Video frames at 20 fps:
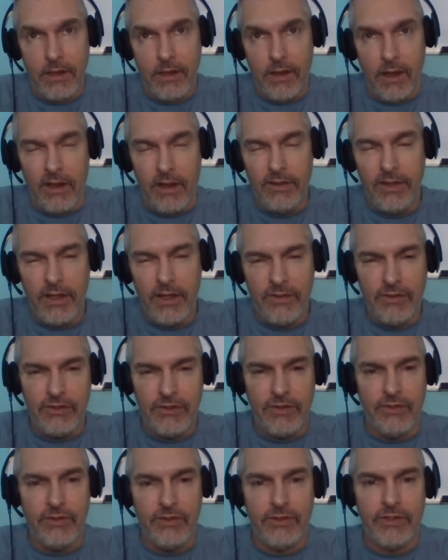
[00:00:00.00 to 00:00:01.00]
All the other
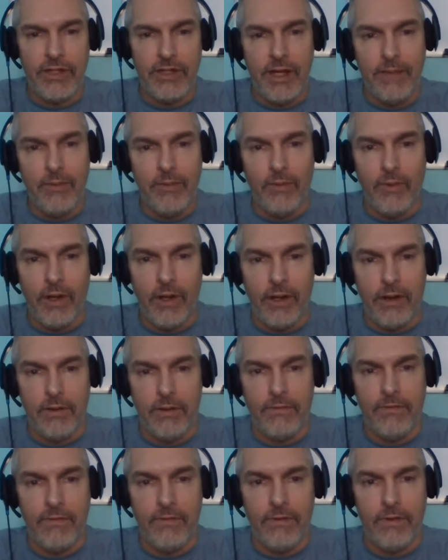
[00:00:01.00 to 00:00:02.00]
tutors that I'm aware
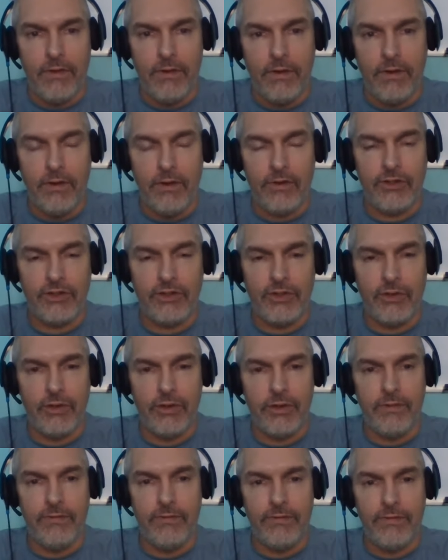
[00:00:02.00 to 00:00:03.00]
of are sort
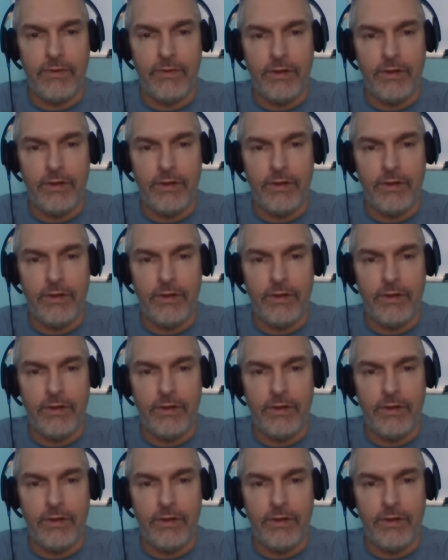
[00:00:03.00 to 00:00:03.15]
of